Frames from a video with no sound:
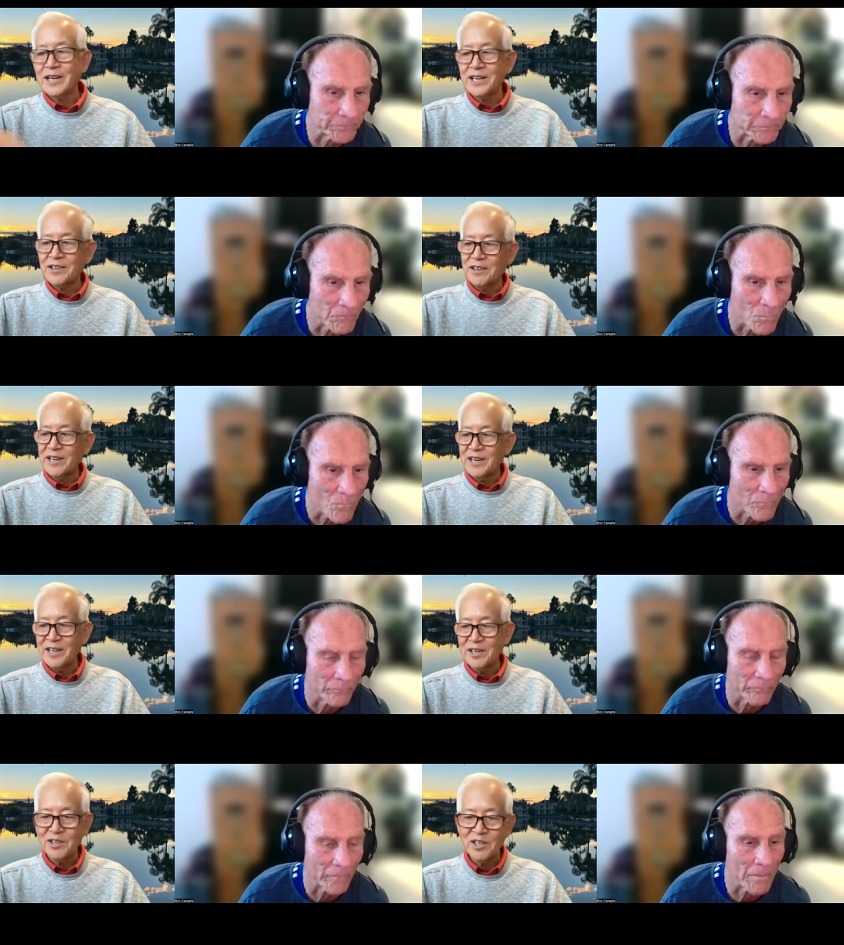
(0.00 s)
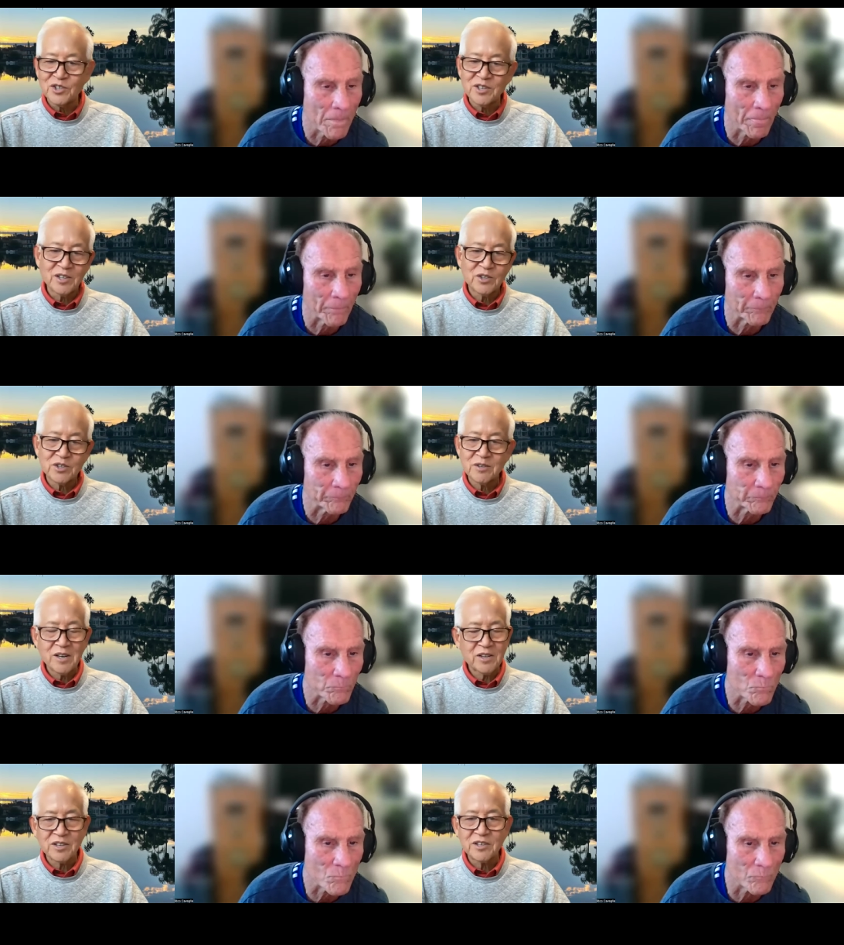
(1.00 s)
Speaker 1: uh, yeah, it, it's it's
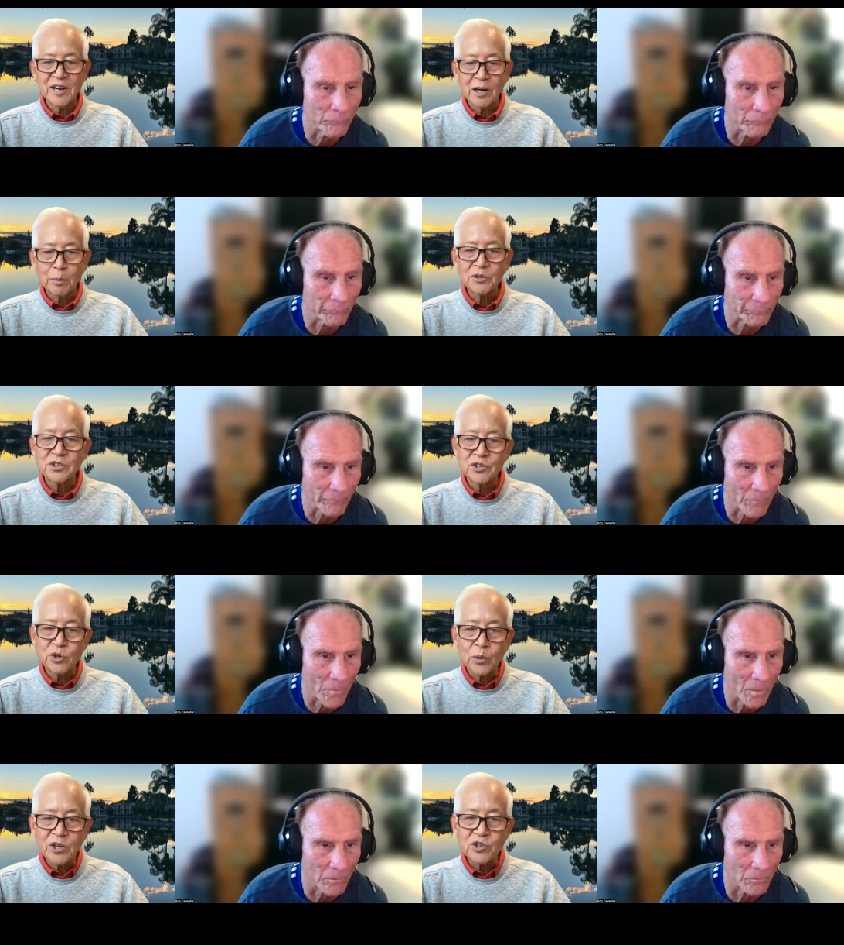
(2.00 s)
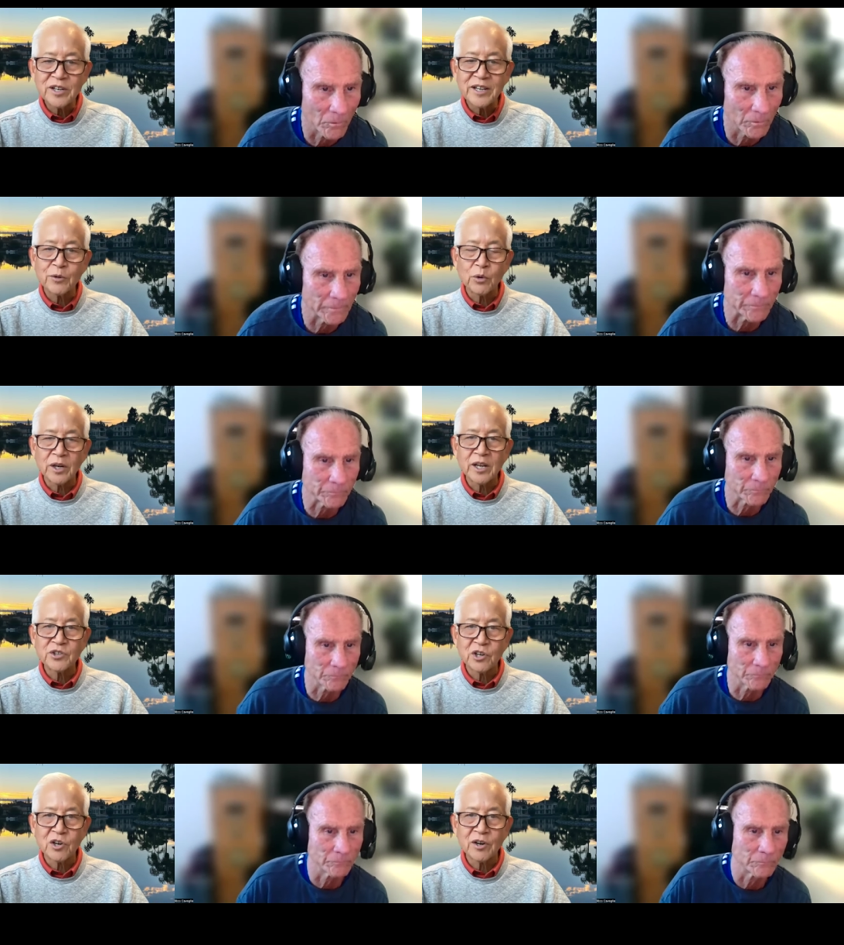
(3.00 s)
it's a terrible situation that is
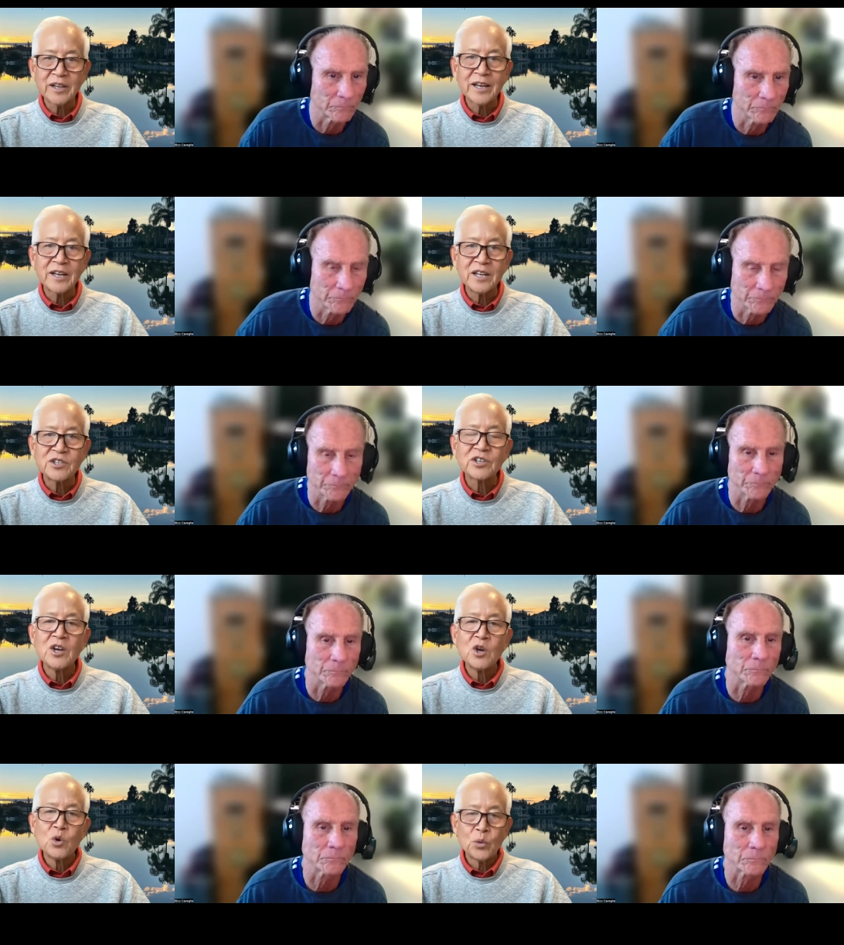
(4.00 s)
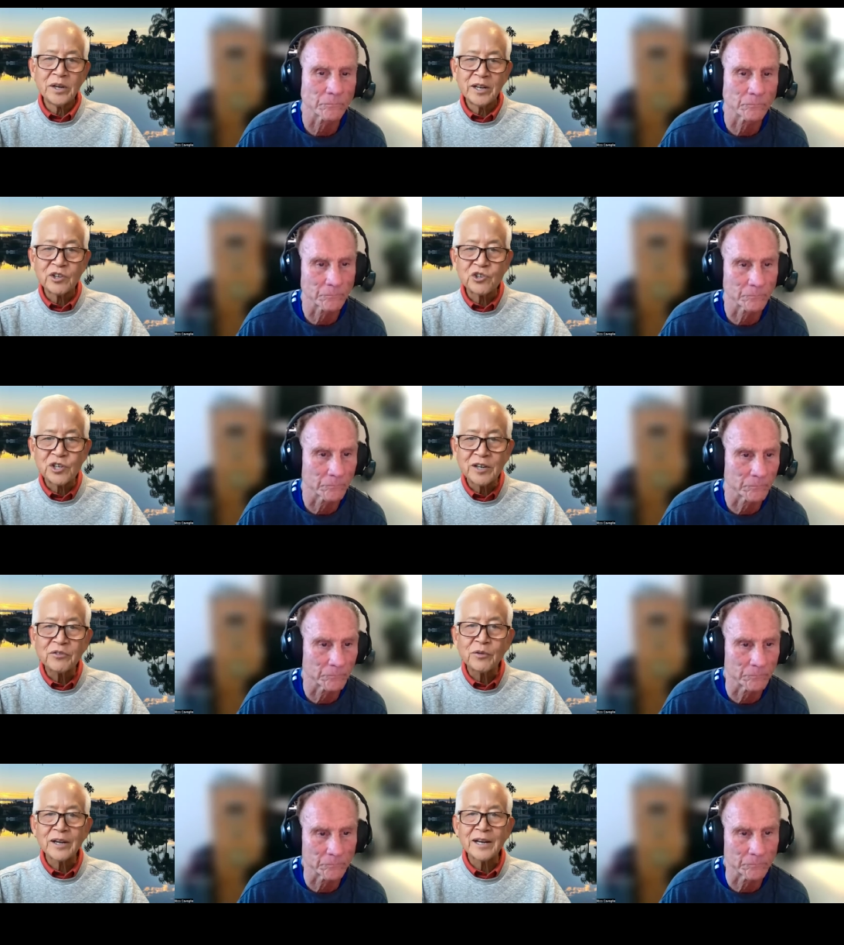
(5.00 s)
occurring that needs we need a shift
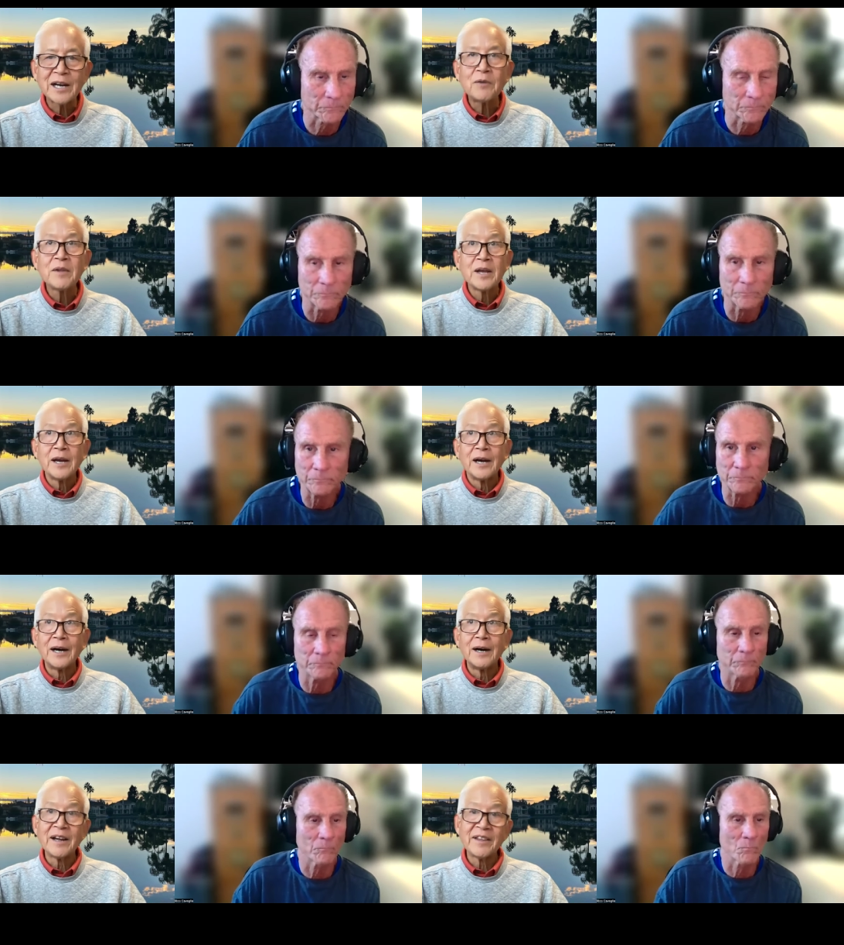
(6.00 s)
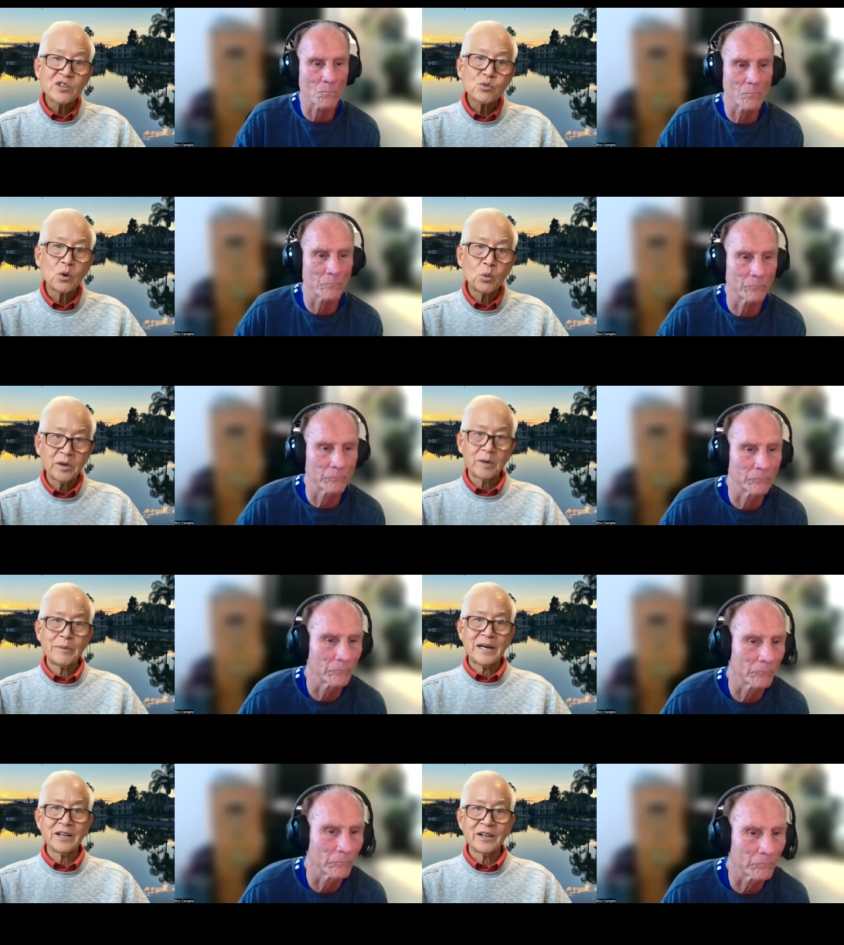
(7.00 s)
right now, uh, and that's what we're
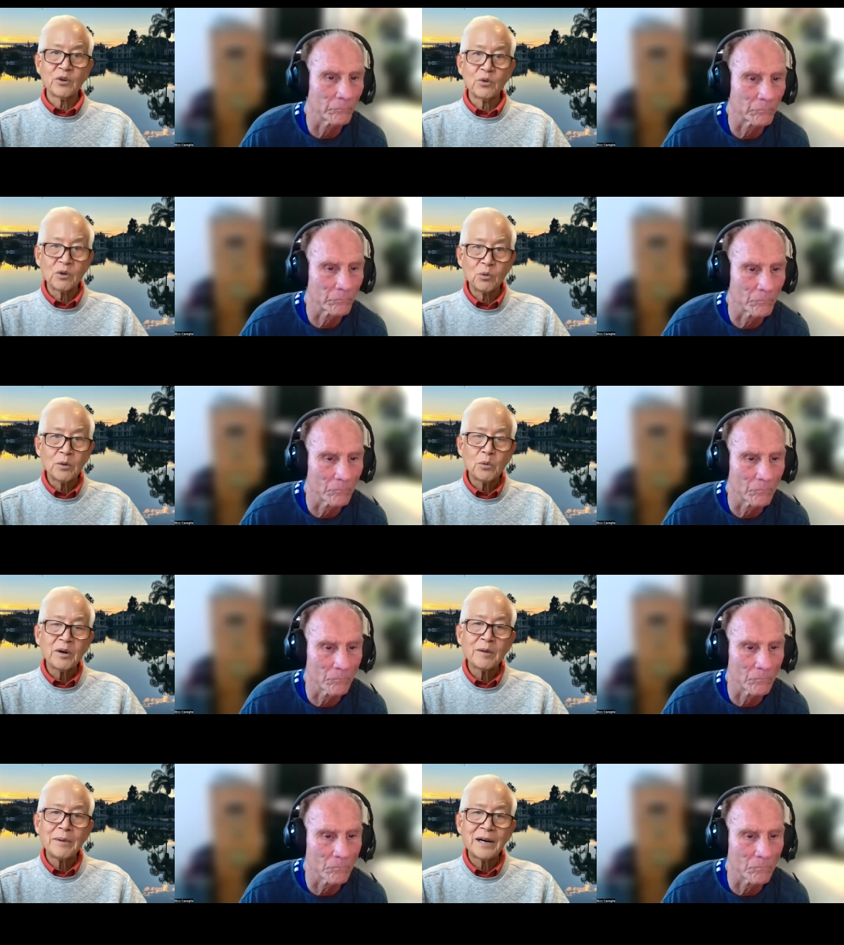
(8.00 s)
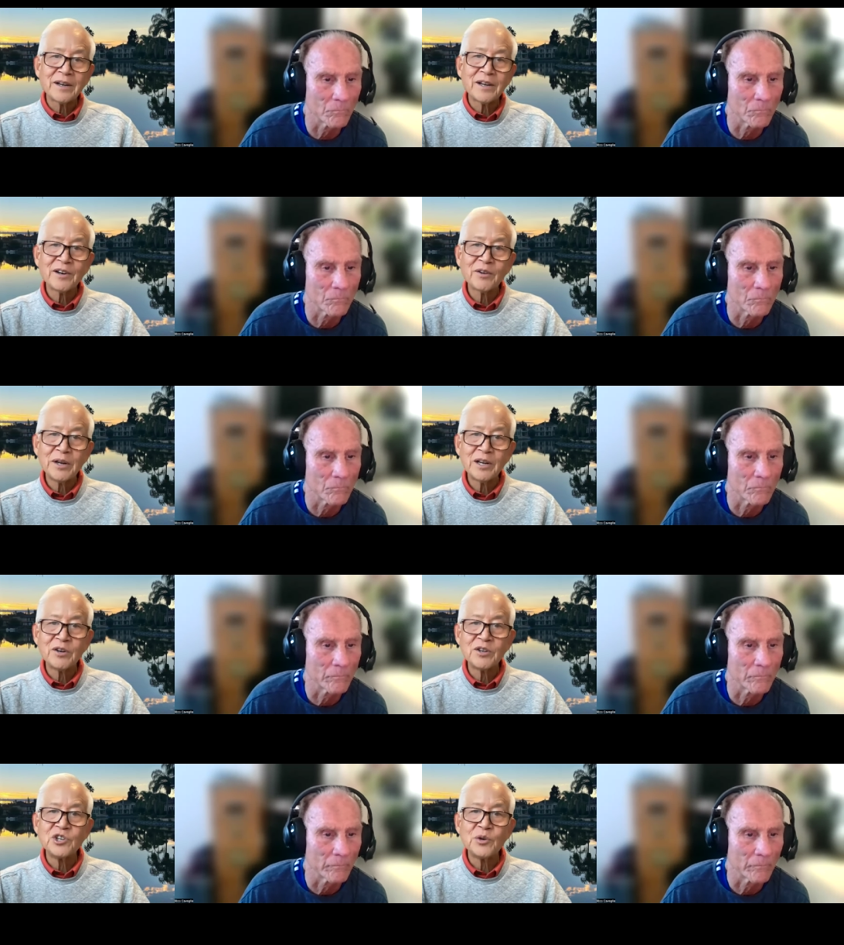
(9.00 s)
about what we're about here, Rico,
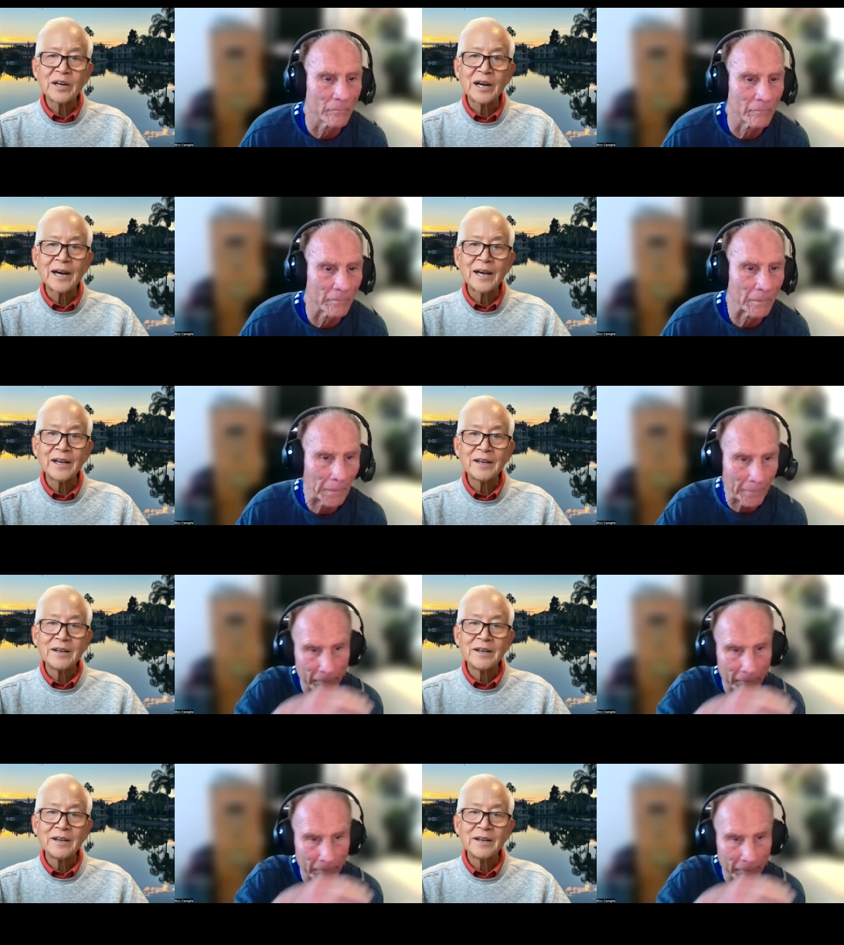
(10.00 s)
is you and I